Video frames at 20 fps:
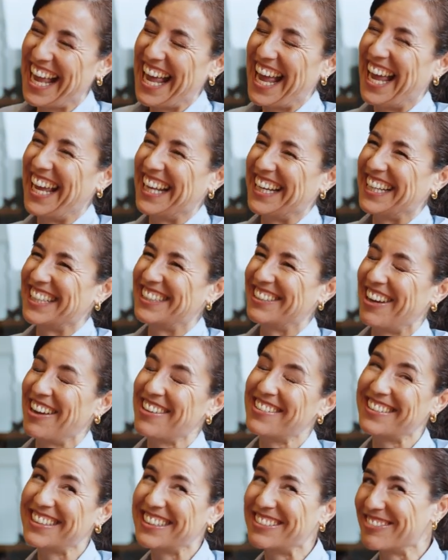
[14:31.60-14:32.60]
And I
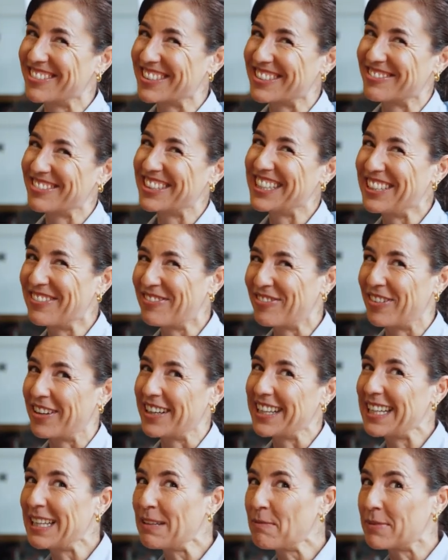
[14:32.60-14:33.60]
thought it was really
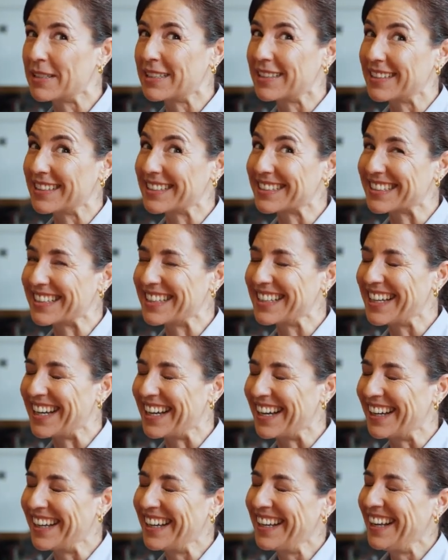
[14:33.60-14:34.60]
funny because
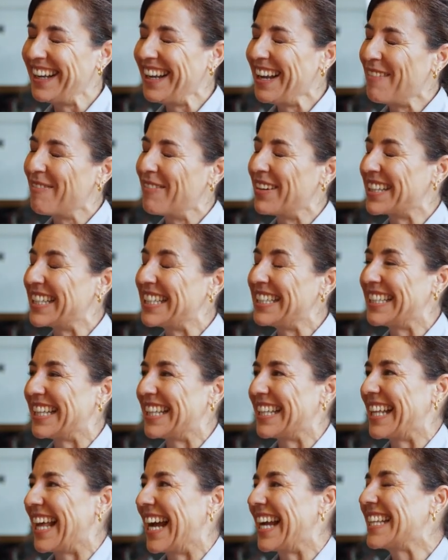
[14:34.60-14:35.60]
but in the
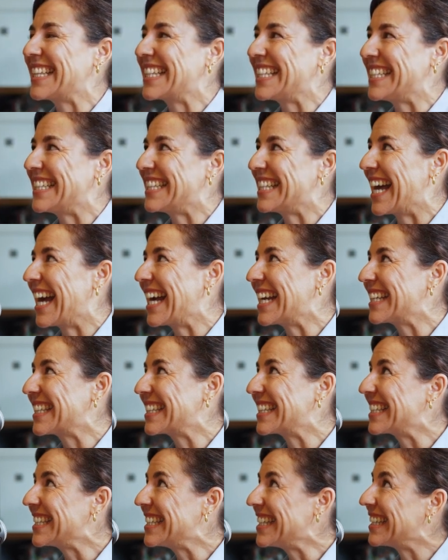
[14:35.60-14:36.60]

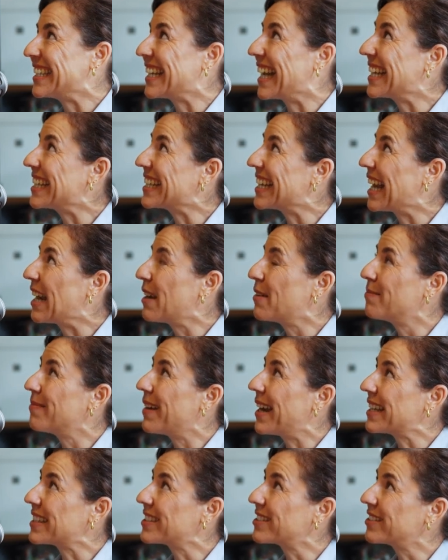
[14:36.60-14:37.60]
1999,
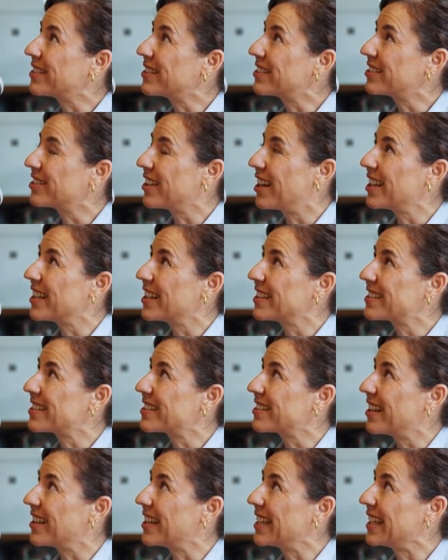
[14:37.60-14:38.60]
I started
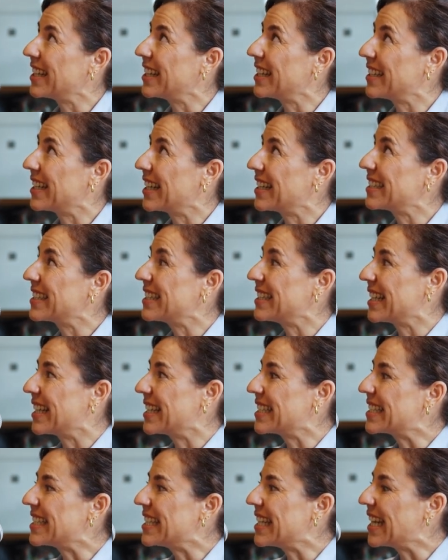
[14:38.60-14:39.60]
studying in
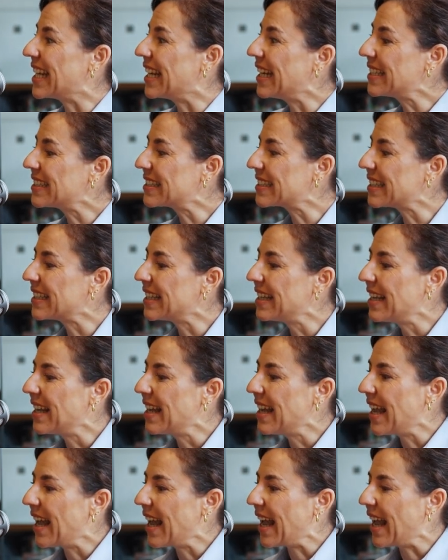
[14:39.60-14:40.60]
1998,
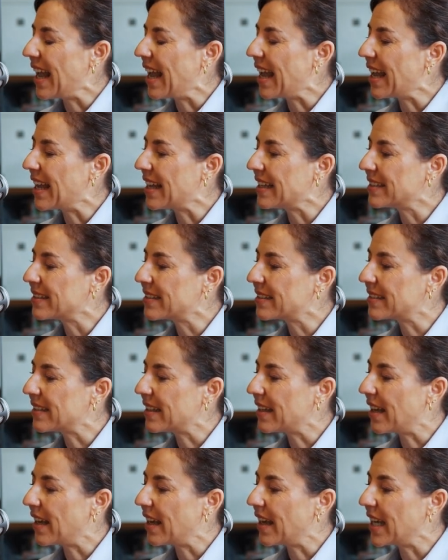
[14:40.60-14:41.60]
and
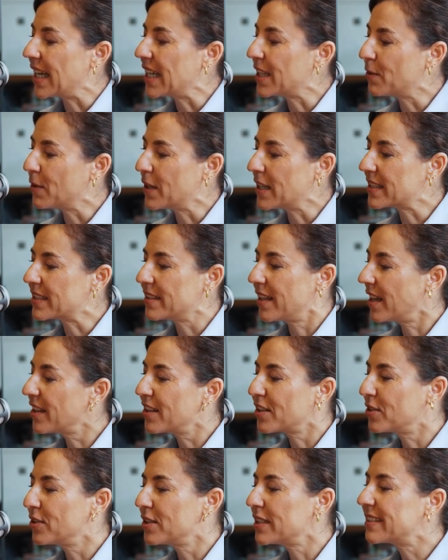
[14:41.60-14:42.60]
it was not
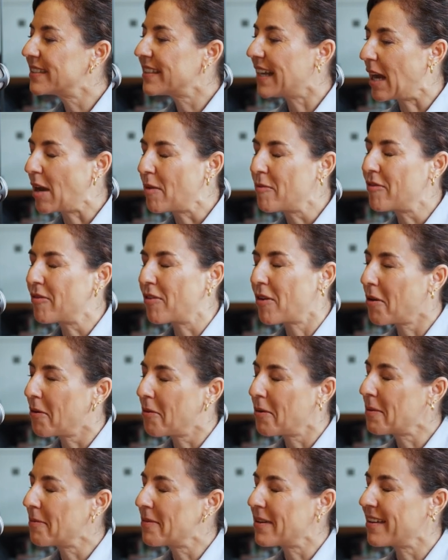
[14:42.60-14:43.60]
a good time for
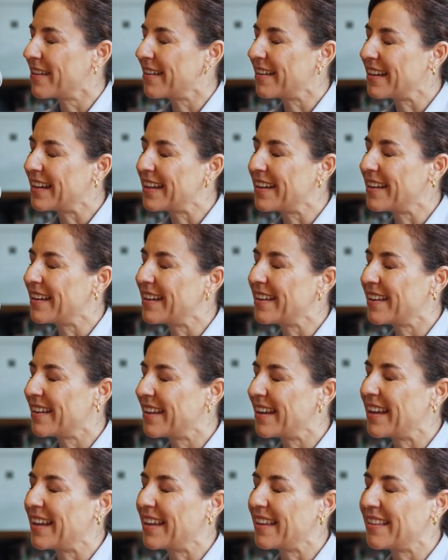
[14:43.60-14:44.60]
women
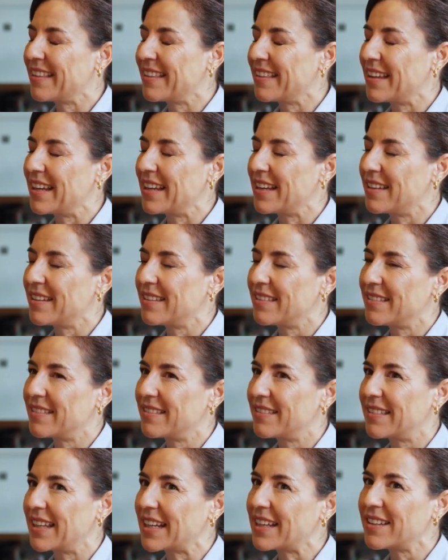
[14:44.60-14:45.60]
in
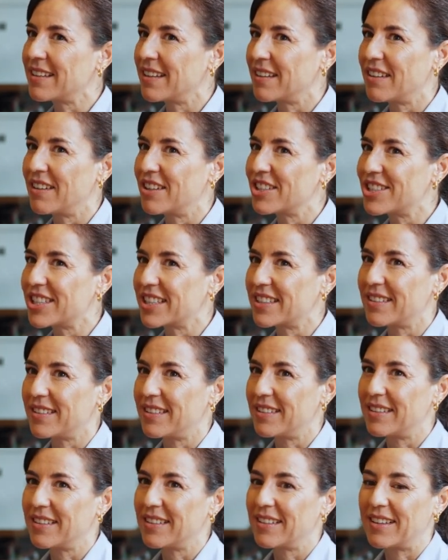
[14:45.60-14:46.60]

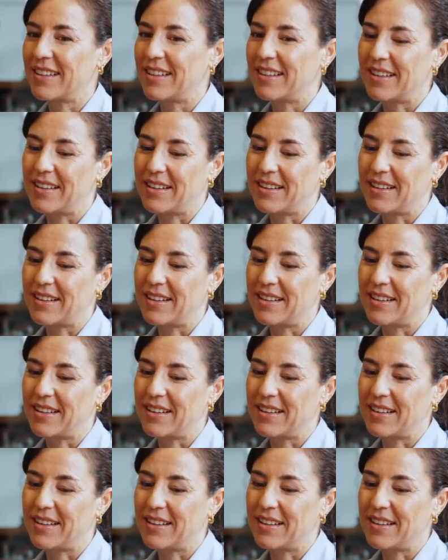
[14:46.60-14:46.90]
technological